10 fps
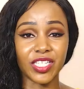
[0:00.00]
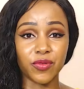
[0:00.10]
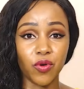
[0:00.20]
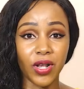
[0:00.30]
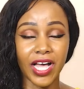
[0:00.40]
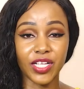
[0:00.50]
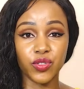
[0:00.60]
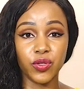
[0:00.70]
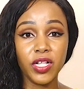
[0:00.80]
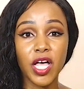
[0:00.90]
a small
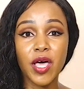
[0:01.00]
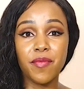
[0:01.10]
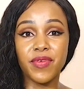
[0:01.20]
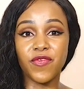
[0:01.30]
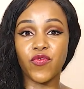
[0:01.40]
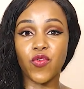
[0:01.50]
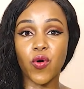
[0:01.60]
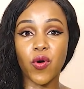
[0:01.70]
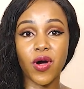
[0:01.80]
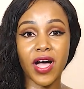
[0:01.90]
hustle
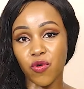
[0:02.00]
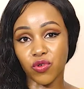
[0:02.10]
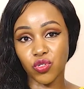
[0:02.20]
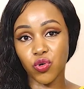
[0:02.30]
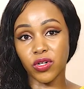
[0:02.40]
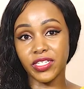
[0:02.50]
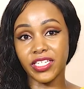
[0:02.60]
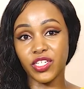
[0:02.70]
before I was called